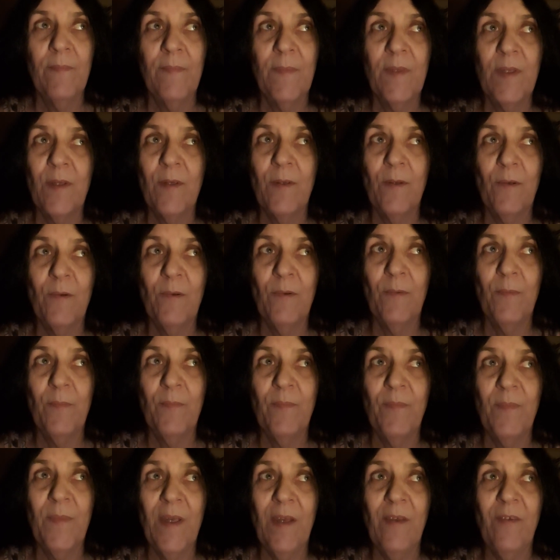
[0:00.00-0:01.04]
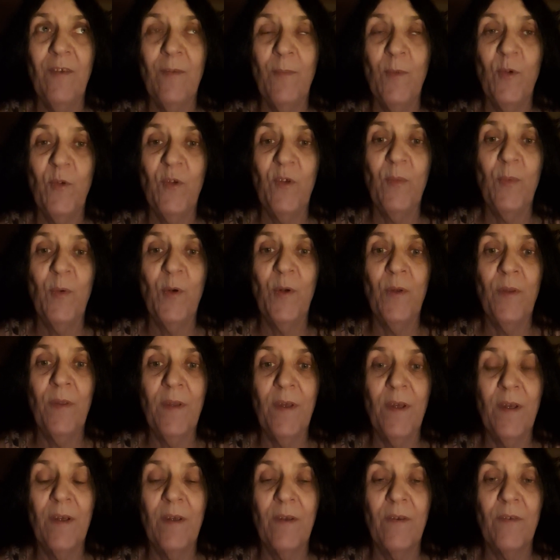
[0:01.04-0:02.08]
So that's the most important
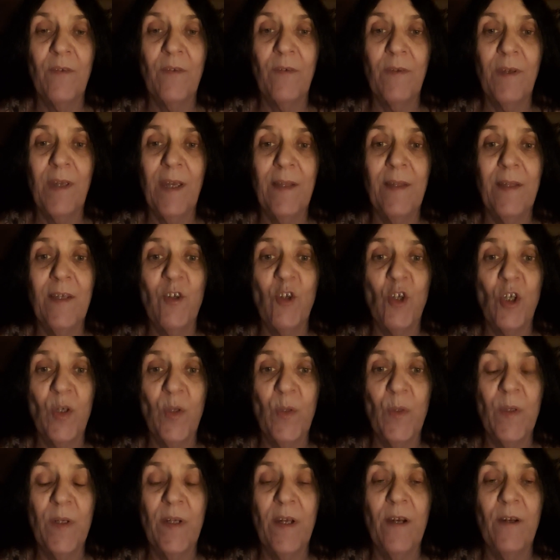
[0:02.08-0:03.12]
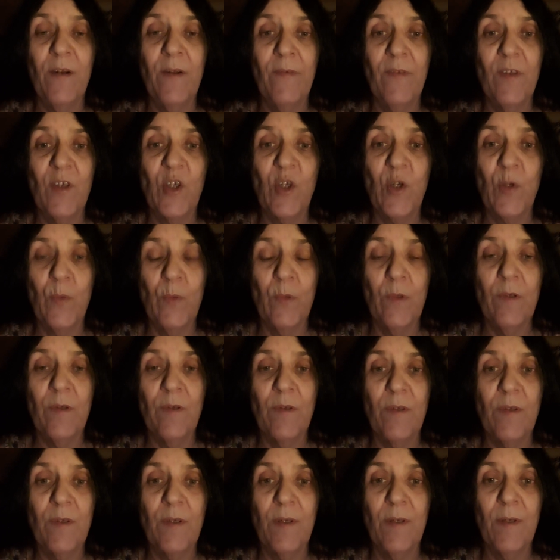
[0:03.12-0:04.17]
things. Get the children out of the
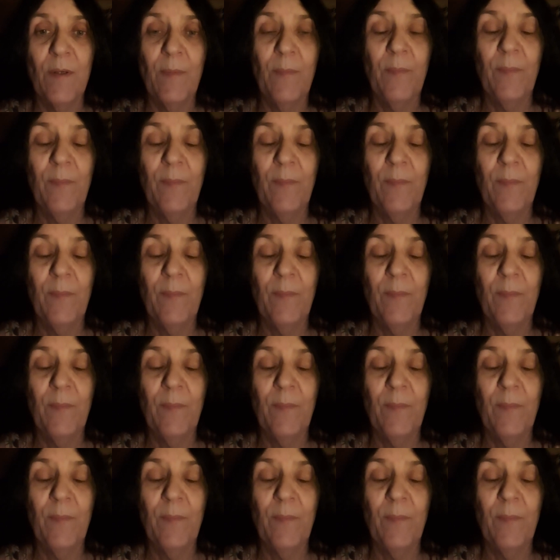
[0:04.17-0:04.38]
schools.